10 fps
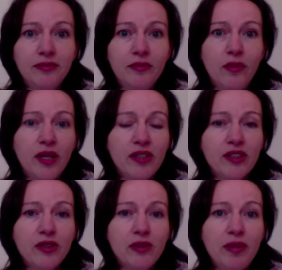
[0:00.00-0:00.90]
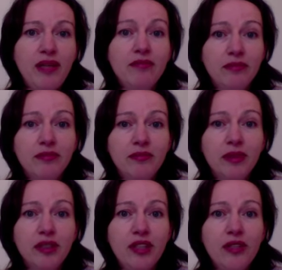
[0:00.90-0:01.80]
What else could it be
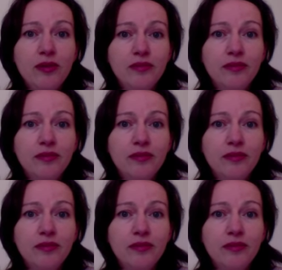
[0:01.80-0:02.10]
but a U?